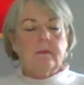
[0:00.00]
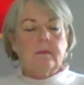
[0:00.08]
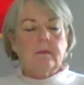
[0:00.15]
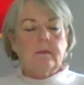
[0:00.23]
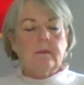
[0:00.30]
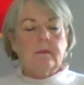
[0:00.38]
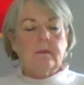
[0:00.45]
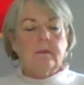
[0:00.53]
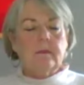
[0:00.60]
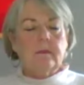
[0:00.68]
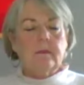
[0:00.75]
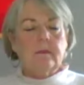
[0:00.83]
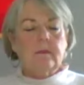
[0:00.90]

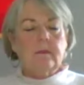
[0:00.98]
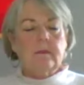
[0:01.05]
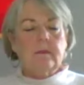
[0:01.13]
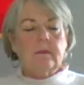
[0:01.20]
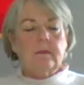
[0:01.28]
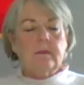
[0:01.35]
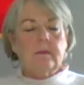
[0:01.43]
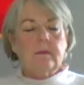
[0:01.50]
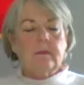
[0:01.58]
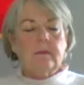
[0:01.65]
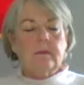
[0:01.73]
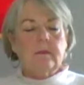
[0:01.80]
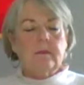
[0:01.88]

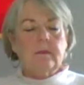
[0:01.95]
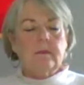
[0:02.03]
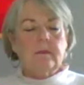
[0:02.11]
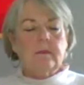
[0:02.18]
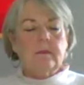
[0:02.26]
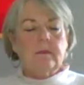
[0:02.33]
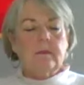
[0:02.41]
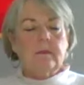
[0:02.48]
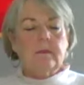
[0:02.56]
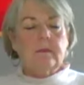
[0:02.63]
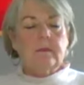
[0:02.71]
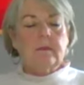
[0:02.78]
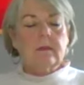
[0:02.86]

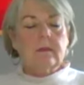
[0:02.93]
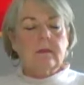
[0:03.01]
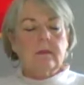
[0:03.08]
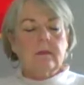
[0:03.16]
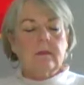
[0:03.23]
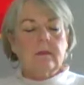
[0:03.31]
[no speech]